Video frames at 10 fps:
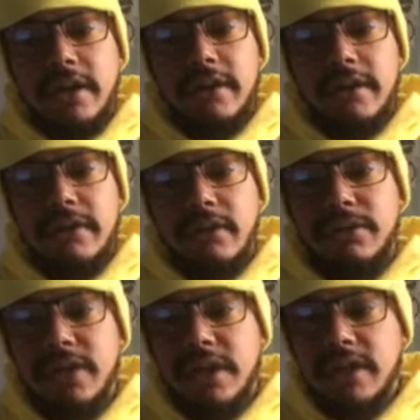uh,
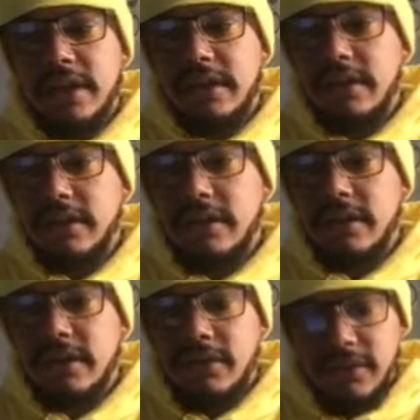don't think that
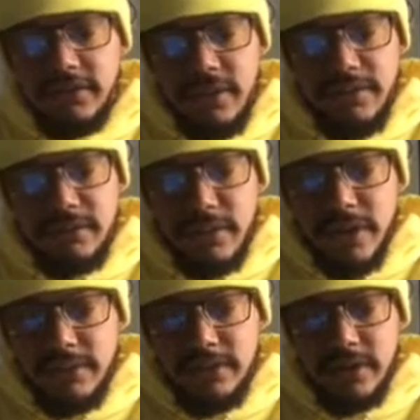stuff is
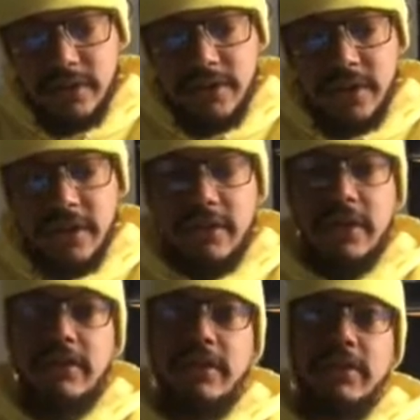real and that the,
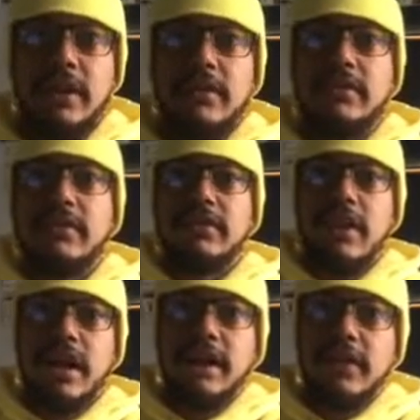the, the
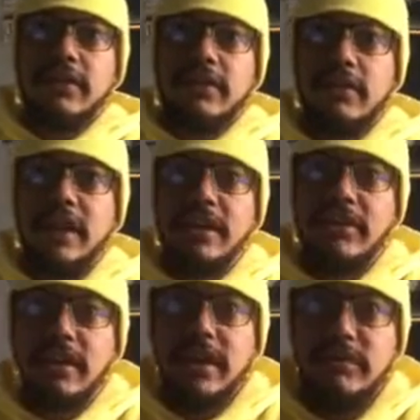society and the
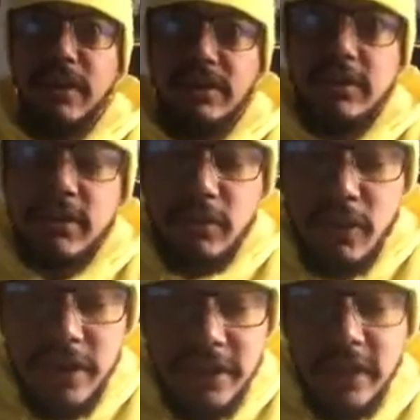surveillance state, especially during the
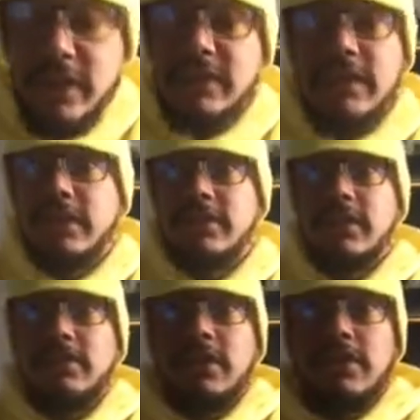war on terror, isn't
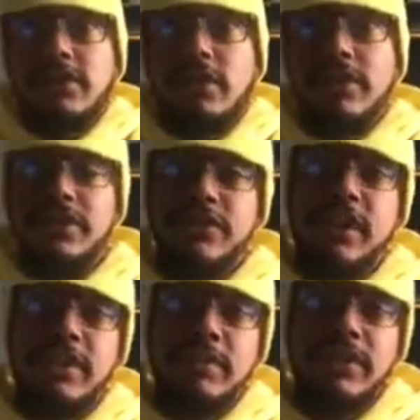concerned with controlling the
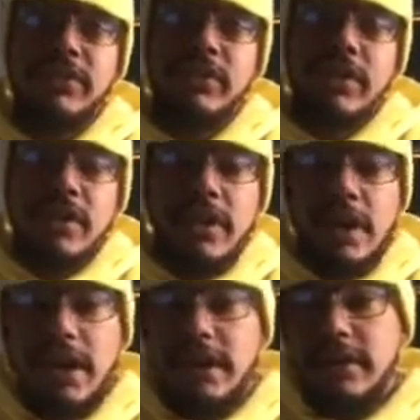sentiments
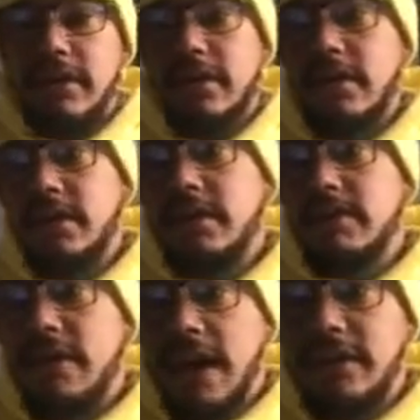and the
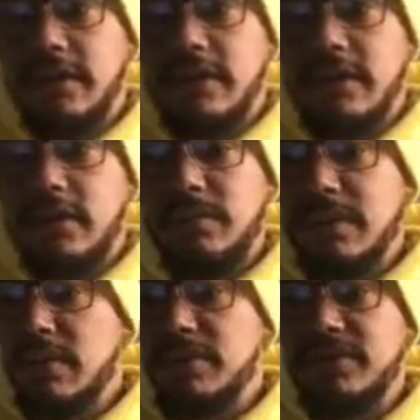value and what
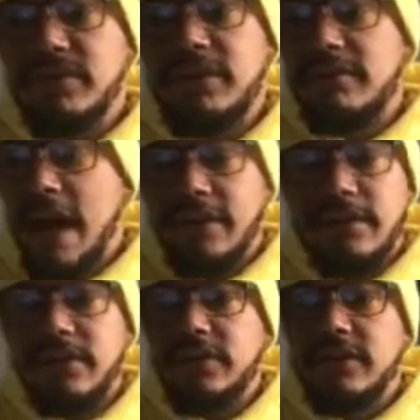people perceive the
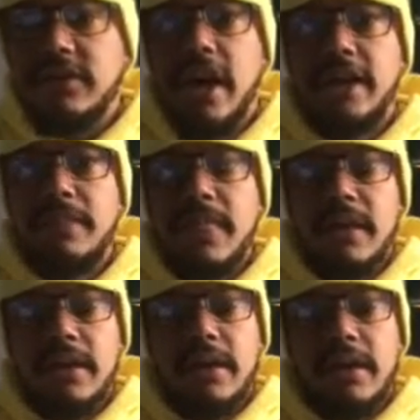value in the society,
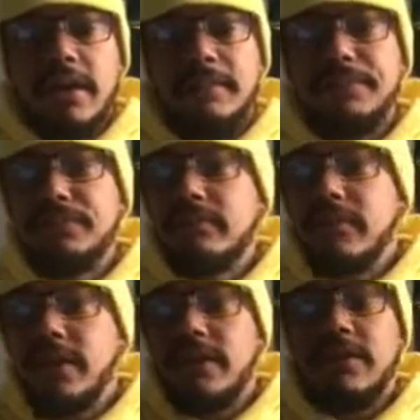um,
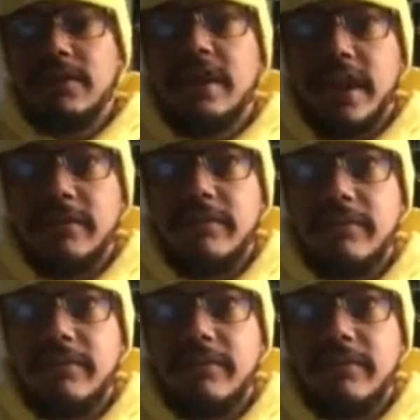they're insane.